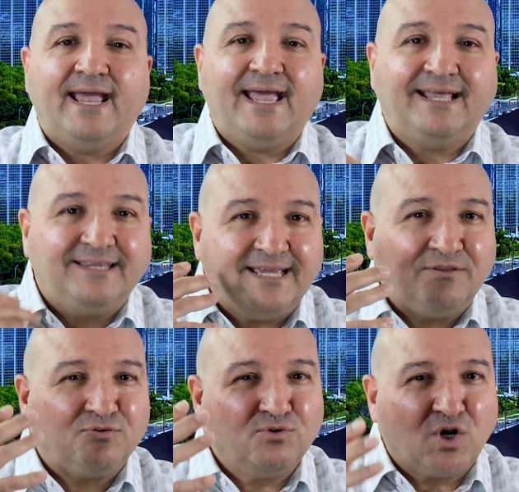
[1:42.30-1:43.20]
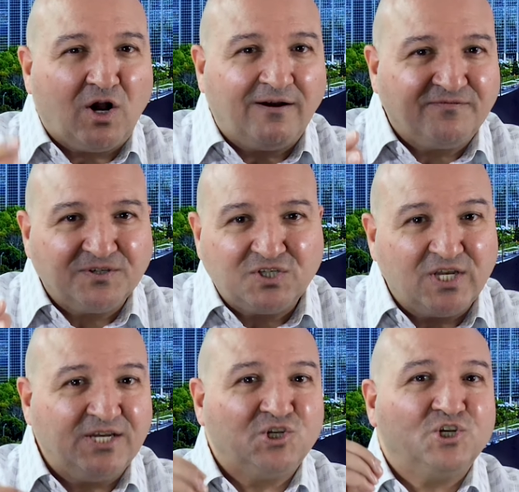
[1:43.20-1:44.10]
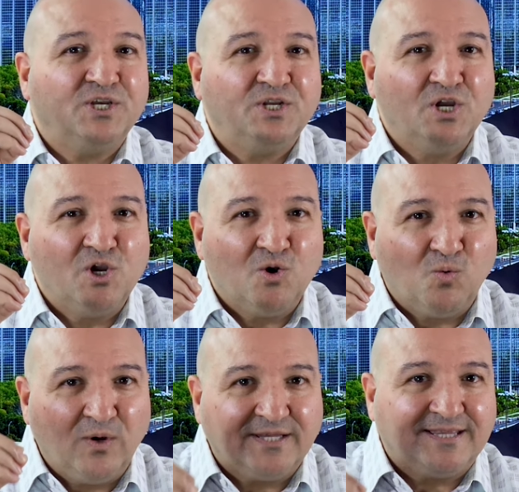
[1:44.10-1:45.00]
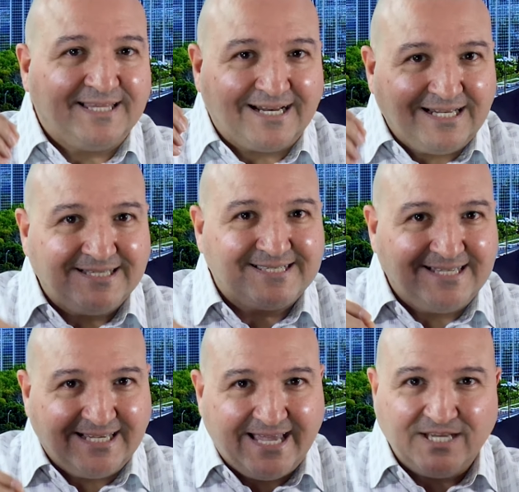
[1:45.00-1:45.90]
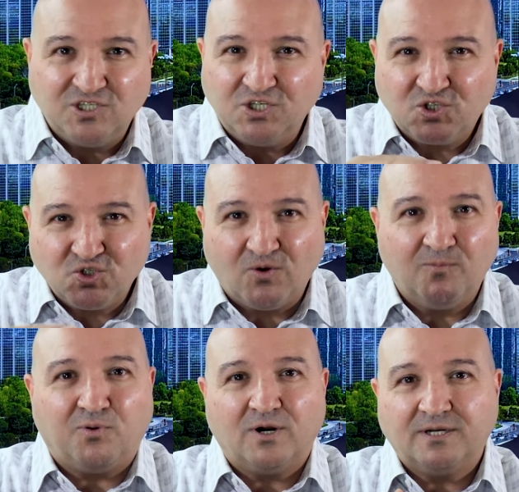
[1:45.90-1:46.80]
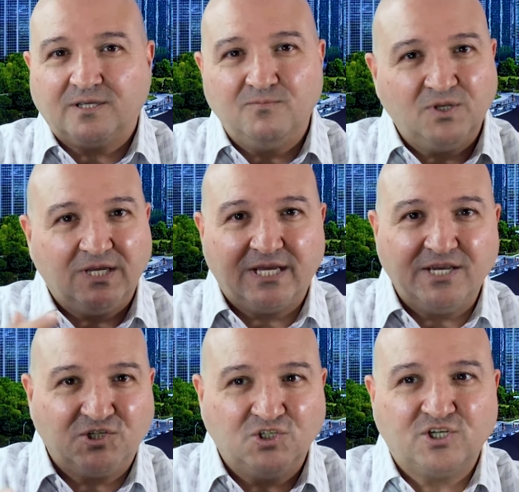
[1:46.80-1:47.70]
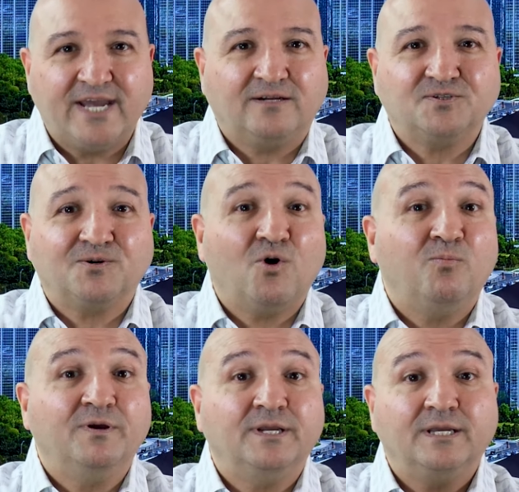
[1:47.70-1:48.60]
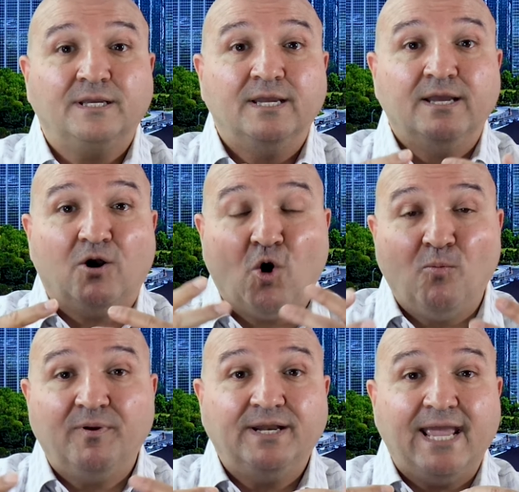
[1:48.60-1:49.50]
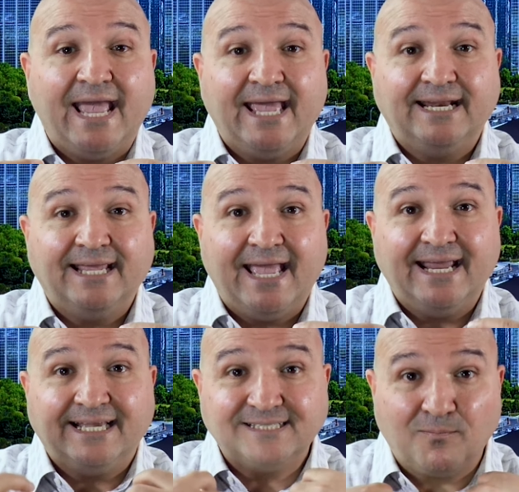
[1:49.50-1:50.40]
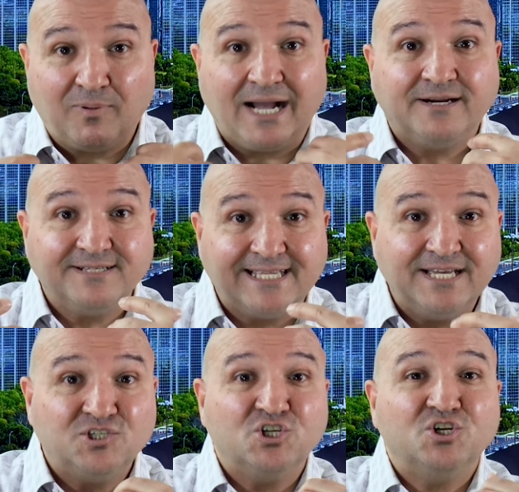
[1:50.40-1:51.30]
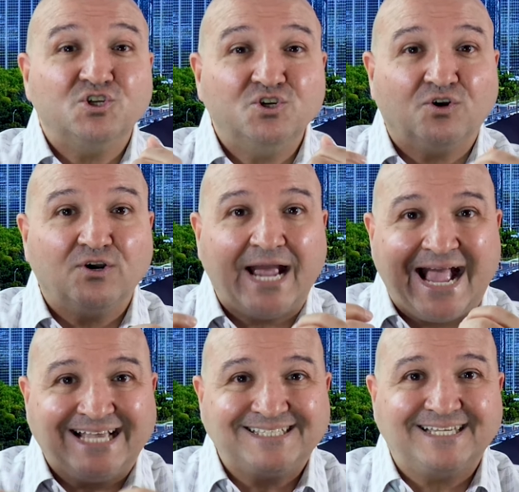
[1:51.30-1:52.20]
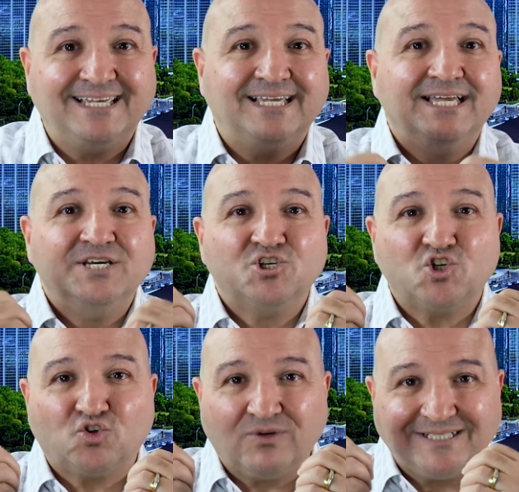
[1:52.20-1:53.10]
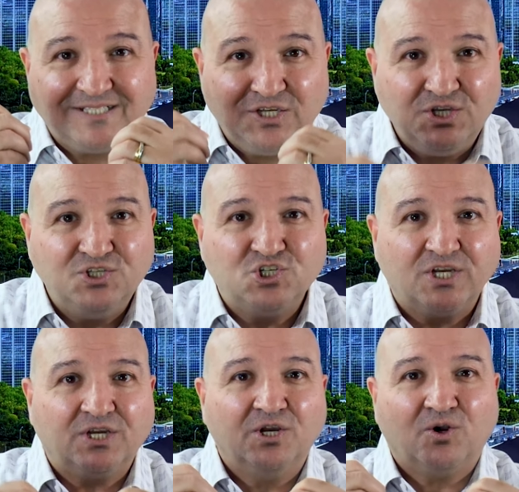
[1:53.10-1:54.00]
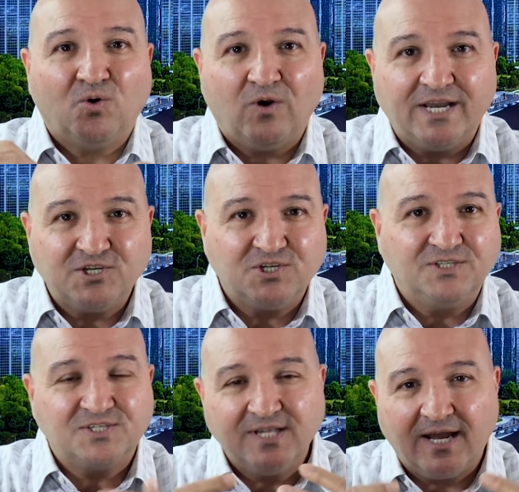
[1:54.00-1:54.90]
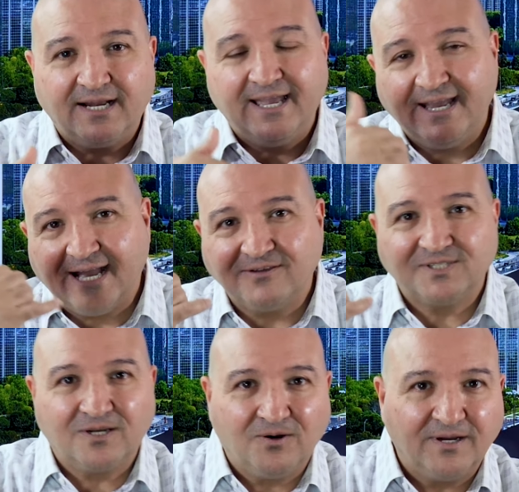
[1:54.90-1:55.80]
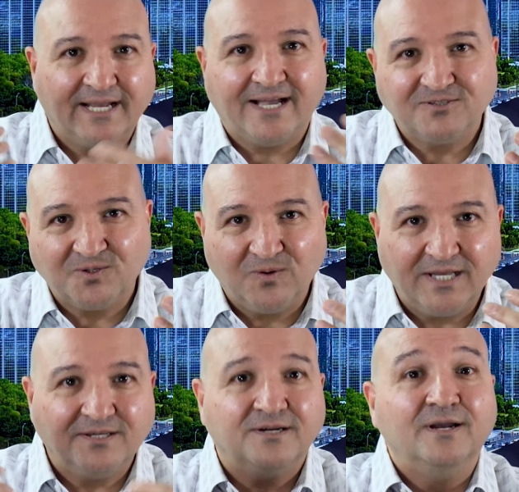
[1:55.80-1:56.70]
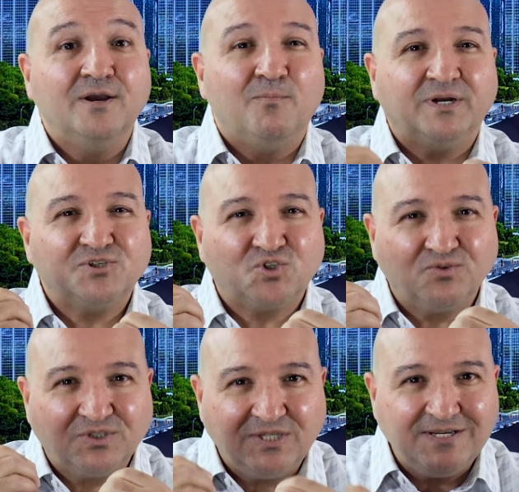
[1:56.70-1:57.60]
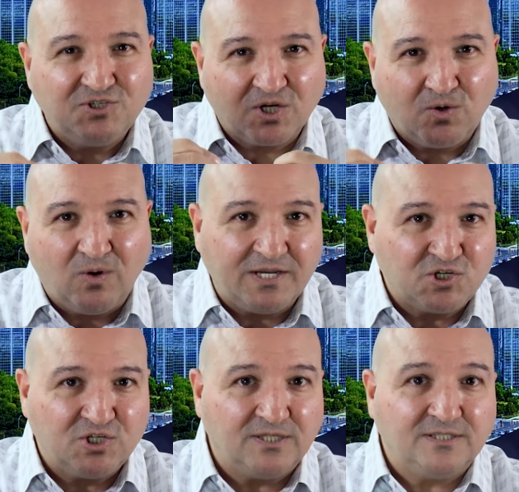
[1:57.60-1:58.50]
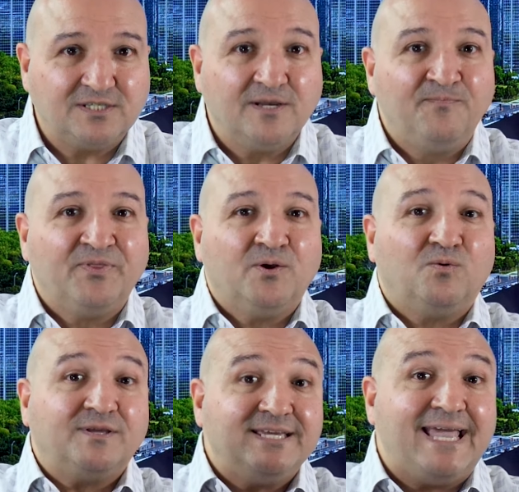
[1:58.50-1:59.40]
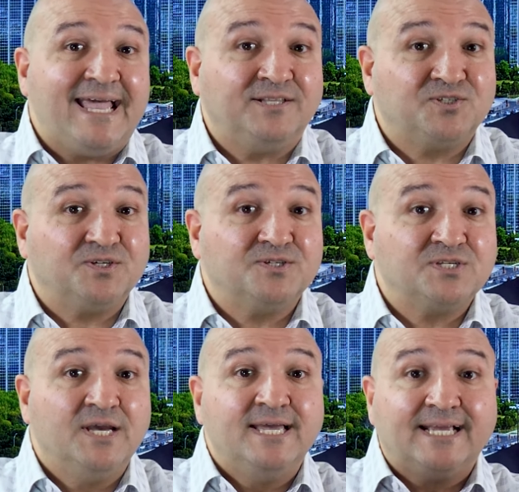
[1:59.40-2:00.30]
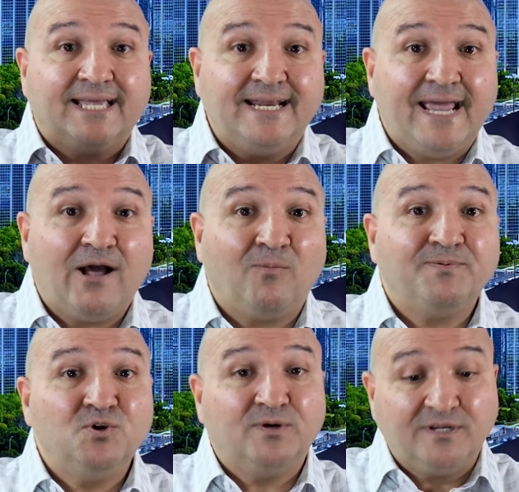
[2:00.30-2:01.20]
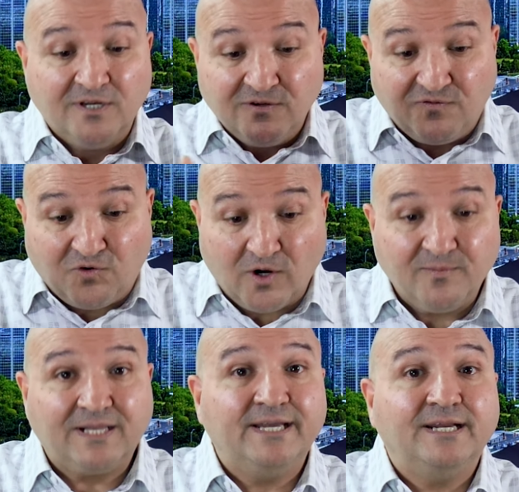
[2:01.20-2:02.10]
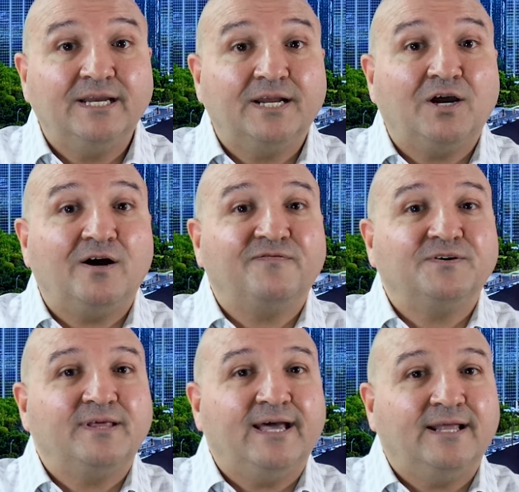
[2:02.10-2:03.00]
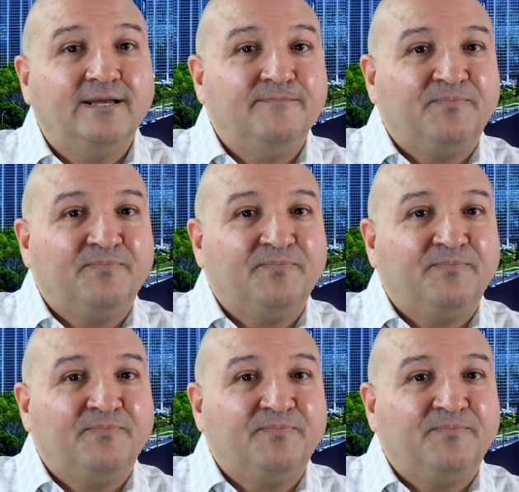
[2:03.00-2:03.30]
And then through conversation with the listing agent, it's so important communication channels are opening open and and as a buyer's agent, you're asking strategic questions. Not hey, how's it going? How's the weather? But strategic questions where the answers can help you in formulating an offer that